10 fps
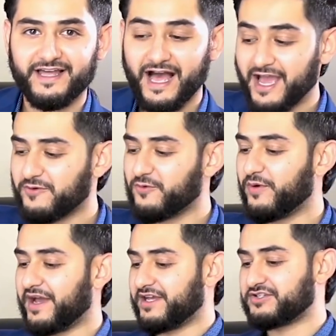I
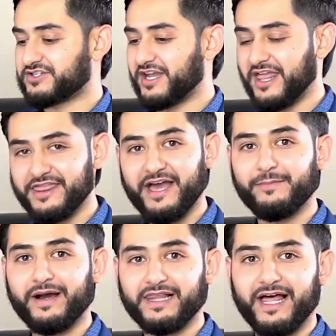wish that
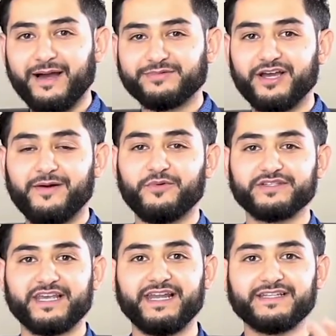my laptop
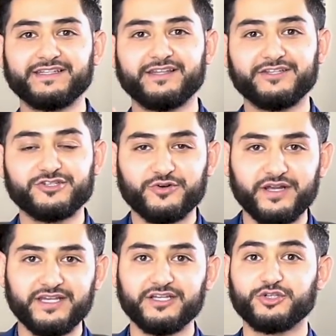was connected to the
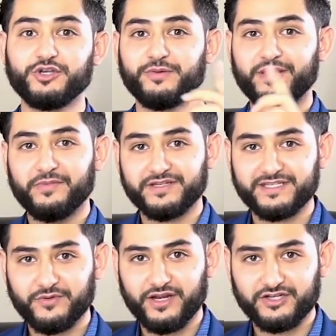screen so you can be able to
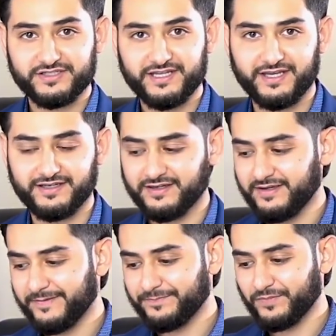see what I just did,
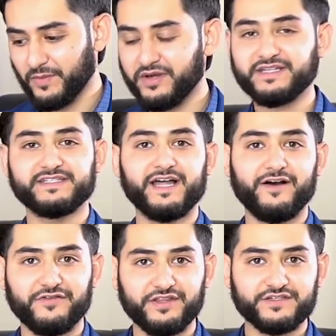but it's
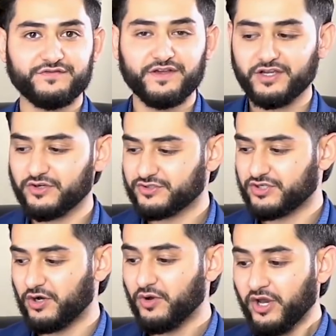not for this video.
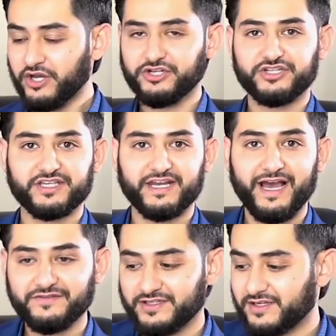So you're just gonna
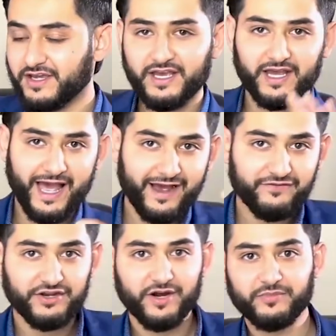have to have
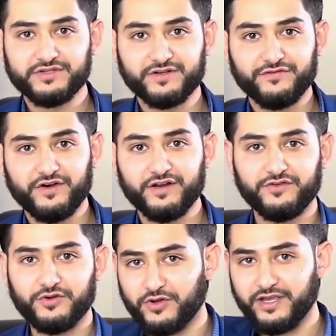the numbers in front of
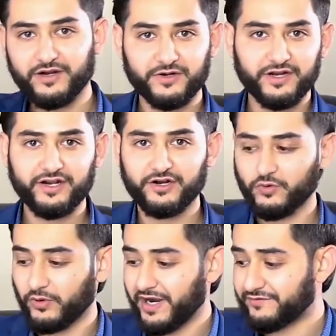you here or here
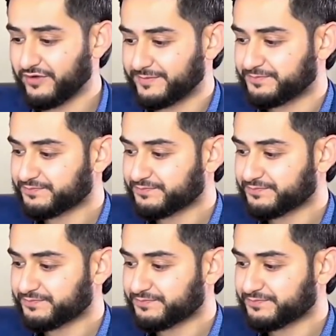or wherever.